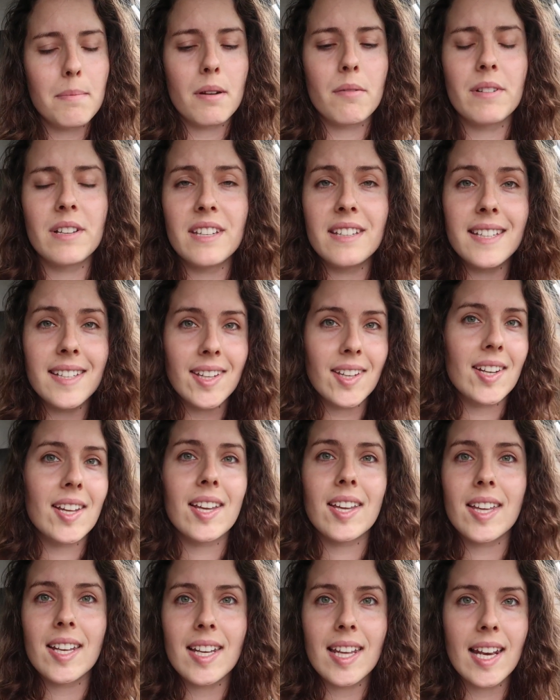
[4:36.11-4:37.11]
but when you need
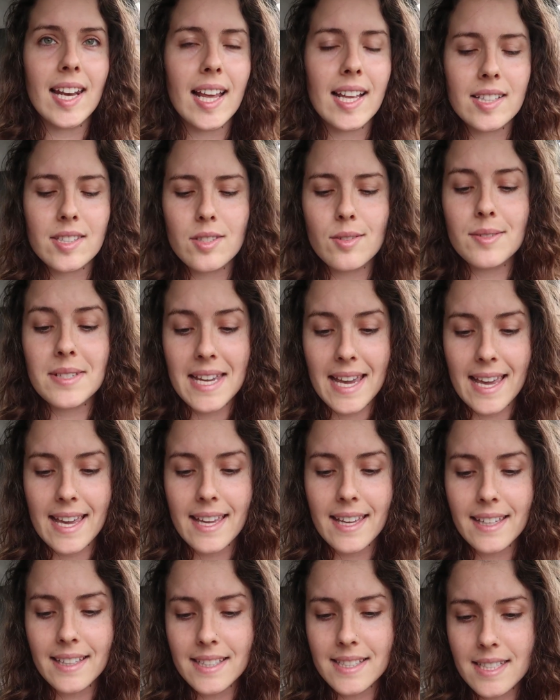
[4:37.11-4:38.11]
it, you need it, so take
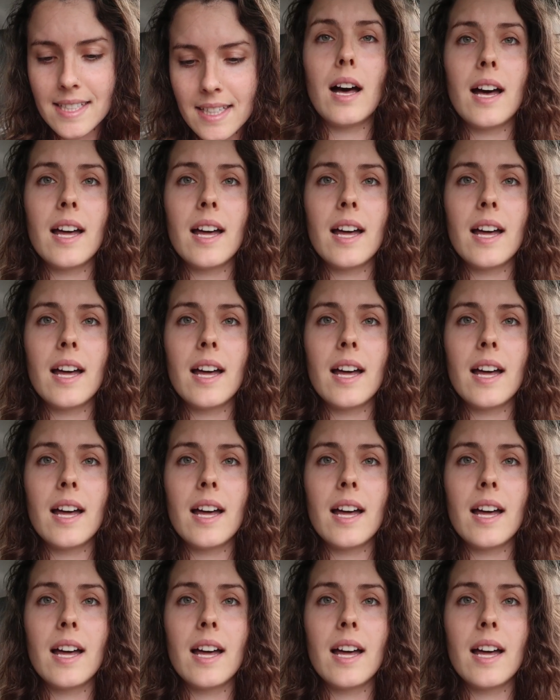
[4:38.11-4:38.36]
it.